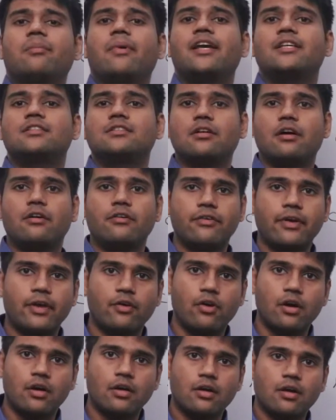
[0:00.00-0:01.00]
my survey
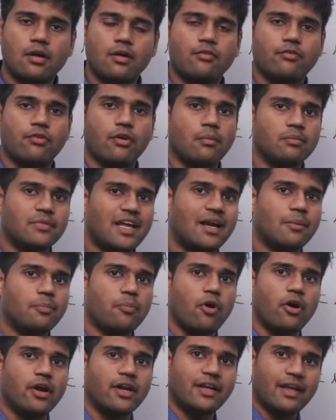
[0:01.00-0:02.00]
work from that
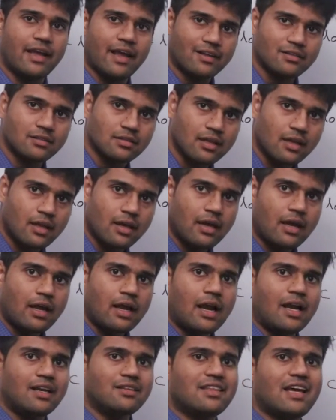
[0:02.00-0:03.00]
point X,
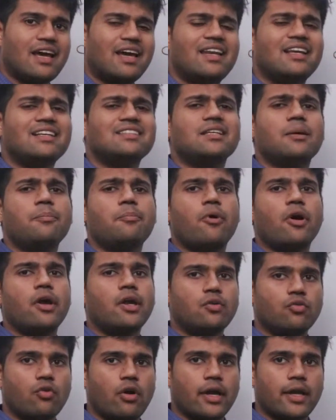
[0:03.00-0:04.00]
and there is a
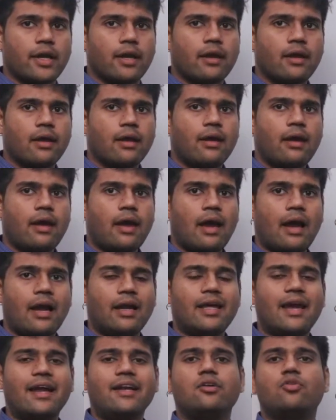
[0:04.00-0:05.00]
point Y
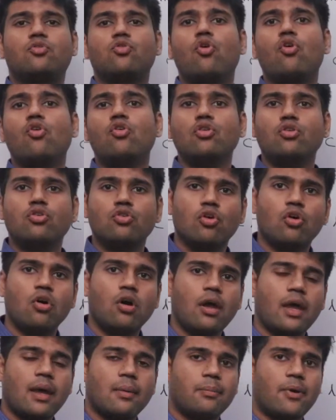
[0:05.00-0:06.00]
and I don't
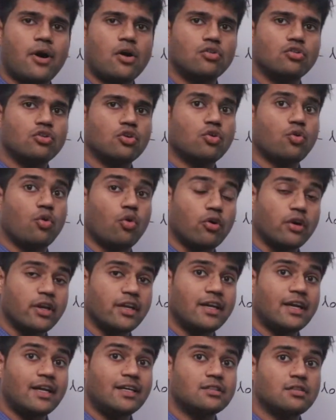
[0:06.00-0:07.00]
know about the
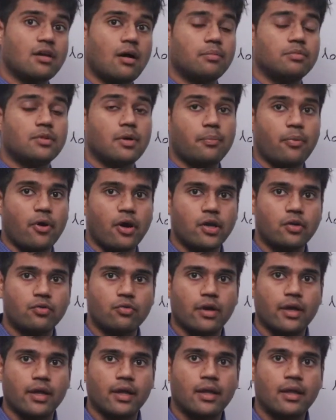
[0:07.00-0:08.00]
coordinates of the point
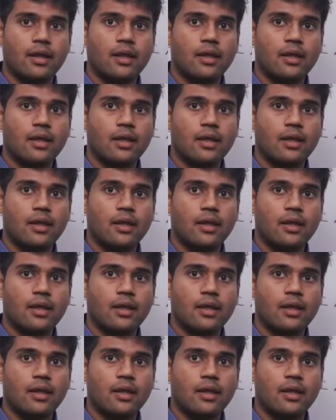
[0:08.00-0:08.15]
Y,